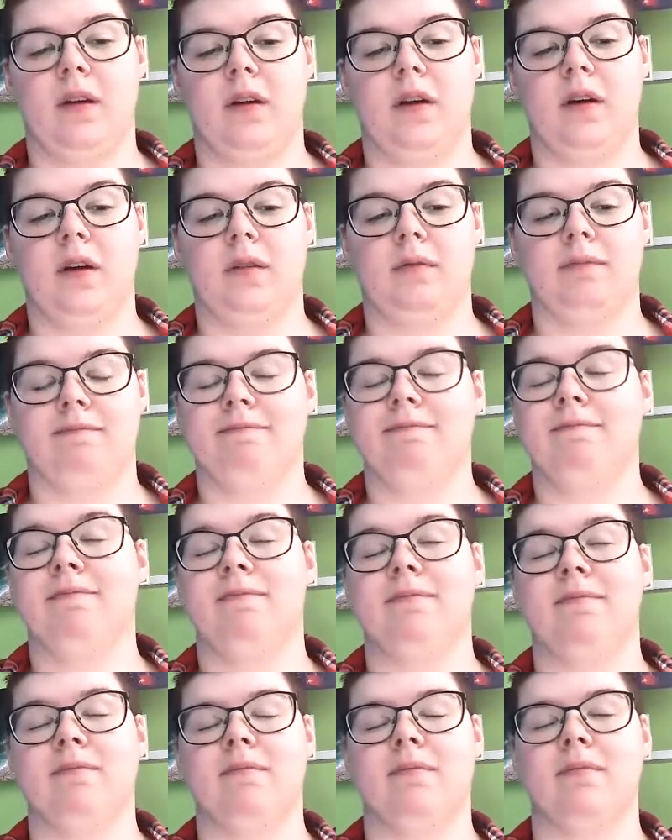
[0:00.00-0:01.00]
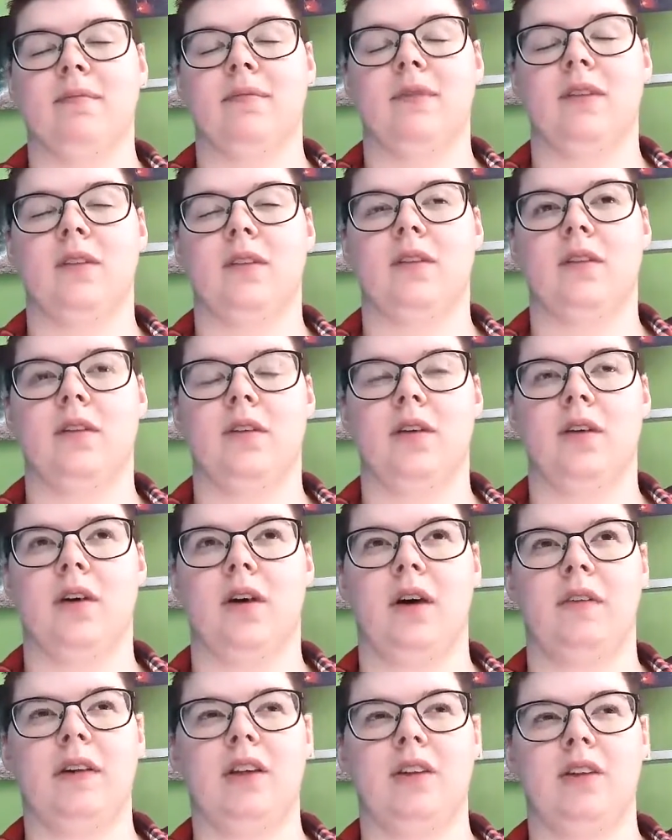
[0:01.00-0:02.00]
Um,
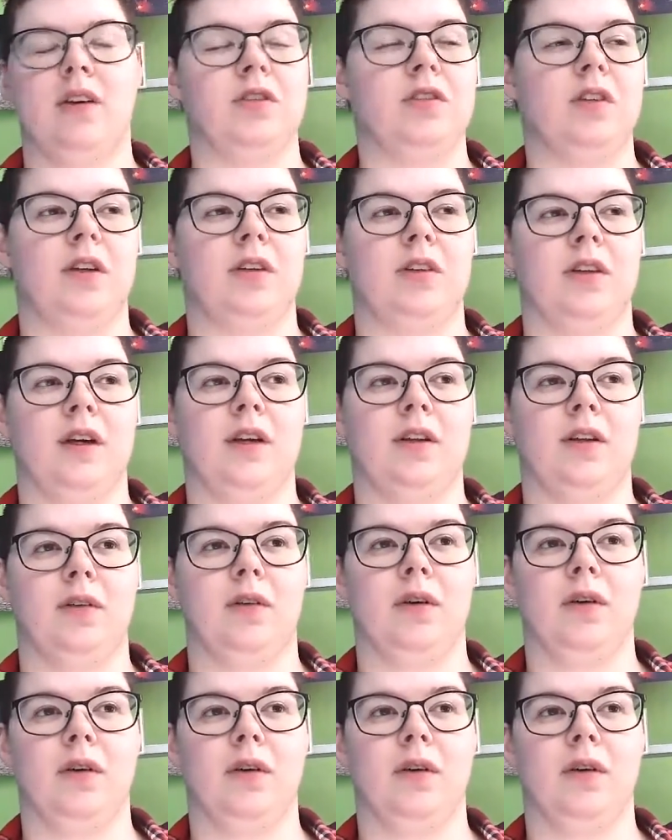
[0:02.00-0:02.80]
so I've had social anxiety.